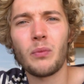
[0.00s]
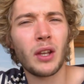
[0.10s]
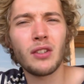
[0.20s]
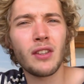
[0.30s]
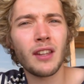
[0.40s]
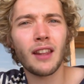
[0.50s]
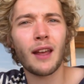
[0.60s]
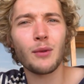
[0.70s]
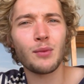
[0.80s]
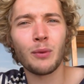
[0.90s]
I used to think
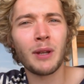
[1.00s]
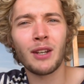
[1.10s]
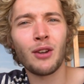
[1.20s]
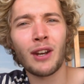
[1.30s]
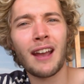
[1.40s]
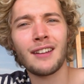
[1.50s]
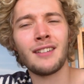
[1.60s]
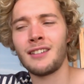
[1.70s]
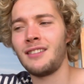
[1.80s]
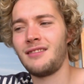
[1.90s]
that was what made a good
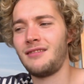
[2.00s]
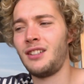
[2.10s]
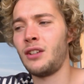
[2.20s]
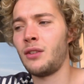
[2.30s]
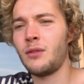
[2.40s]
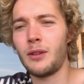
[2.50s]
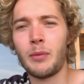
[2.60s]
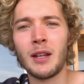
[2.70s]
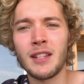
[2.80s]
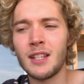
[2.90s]
actor. You know, the
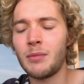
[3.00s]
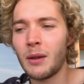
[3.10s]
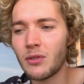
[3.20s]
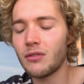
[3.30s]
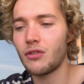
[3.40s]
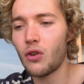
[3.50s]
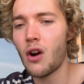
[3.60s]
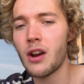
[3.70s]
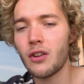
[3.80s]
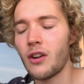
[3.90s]
ability to be able to
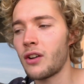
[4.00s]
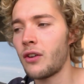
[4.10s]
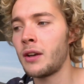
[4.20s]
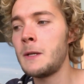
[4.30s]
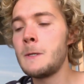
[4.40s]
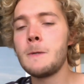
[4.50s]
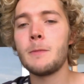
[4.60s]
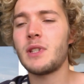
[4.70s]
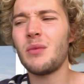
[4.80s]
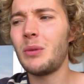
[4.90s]
cry and cry and cry.
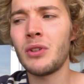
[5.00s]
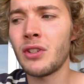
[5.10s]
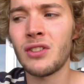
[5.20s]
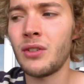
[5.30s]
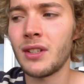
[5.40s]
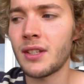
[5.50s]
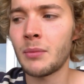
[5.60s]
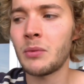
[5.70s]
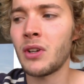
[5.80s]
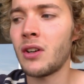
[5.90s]
Some people can just do it, some
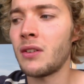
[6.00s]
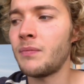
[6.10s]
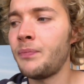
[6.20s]
people can't.